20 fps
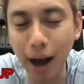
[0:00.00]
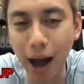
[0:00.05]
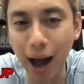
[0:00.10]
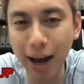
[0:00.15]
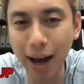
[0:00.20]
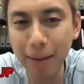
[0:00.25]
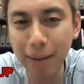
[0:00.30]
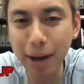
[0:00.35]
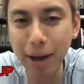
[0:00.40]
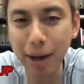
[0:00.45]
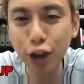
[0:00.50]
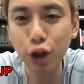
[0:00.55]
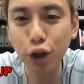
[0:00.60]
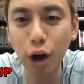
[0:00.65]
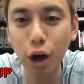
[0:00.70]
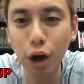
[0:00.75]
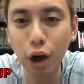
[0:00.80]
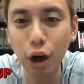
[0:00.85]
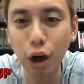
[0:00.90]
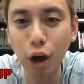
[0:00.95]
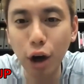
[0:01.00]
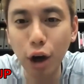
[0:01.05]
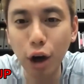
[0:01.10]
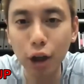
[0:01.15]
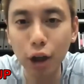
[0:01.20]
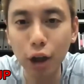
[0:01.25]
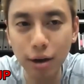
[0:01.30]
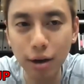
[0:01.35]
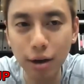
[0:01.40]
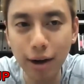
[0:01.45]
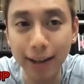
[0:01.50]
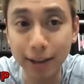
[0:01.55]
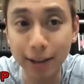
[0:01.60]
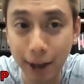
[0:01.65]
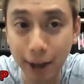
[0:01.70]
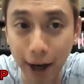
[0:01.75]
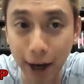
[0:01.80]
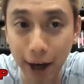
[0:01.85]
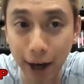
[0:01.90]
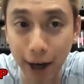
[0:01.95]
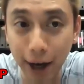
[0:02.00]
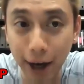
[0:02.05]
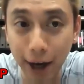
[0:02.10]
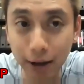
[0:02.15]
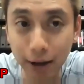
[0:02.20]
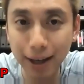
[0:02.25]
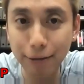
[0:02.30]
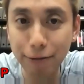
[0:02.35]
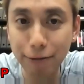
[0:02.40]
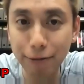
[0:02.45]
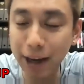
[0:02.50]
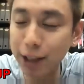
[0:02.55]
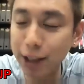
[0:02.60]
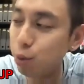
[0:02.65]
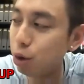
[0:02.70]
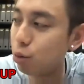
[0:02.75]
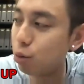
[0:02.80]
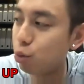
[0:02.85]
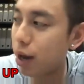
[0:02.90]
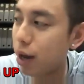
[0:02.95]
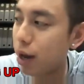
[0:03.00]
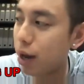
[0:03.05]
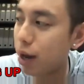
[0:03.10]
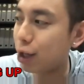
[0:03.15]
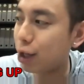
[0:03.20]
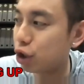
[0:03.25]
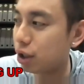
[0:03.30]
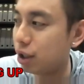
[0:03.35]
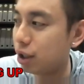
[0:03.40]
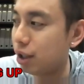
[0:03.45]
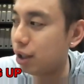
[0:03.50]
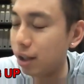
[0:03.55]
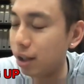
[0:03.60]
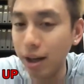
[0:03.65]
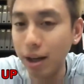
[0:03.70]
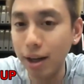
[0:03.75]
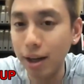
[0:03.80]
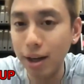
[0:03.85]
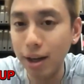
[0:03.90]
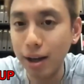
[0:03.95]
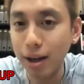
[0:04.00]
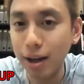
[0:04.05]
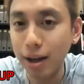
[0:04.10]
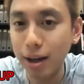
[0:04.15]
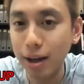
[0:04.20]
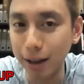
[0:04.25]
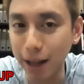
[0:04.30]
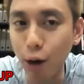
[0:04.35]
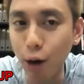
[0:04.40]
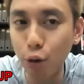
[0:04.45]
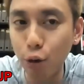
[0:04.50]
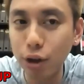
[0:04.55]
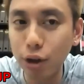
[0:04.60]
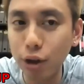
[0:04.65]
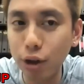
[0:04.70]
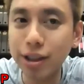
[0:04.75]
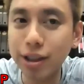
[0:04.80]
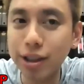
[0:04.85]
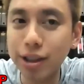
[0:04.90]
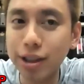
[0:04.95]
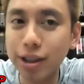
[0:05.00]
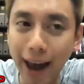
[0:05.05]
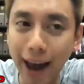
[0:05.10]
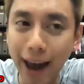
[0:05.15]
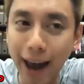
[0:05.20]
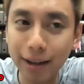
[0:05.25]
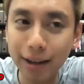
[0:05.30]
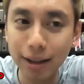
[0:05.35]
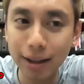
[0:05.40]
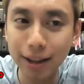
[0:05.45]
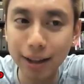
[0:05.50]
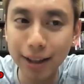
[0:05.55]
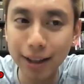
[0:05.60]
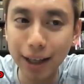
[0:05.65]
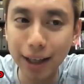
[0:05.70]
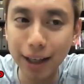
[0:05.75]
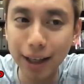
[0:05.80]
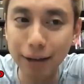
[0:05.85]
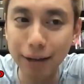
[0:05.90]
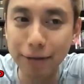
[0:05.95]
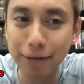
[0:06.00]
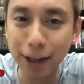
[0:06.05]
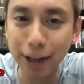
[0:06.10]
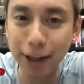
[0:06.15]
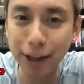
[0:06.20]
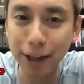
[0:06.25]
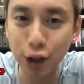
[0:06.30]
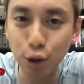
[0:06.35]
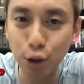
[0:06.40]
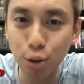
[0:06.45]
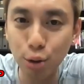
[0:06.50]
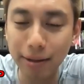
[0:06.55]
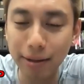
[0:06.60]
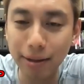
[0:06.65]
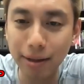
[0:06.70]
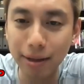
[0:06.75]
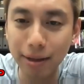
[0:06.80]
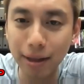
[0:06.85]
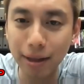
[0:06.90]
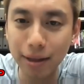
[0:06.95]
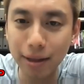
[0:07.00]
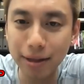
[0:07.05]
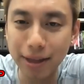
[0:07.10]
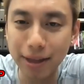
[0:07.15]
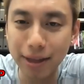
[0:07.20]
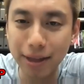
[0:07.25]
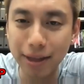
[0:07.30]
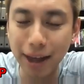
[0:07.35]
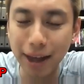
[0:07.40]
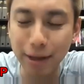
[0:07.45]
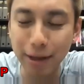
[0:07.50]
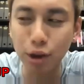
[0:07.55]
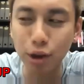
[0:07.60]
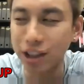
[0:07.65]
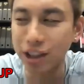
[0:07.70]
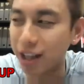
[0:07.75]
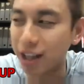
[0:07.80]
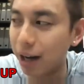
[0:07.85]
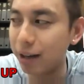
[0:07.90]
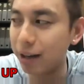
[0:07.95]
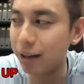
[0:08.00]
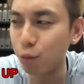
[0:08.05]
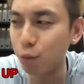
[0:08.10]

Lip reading: I'm actually not sure at scale if Facebook would actually allow this as an ad if they knew that there was a gun.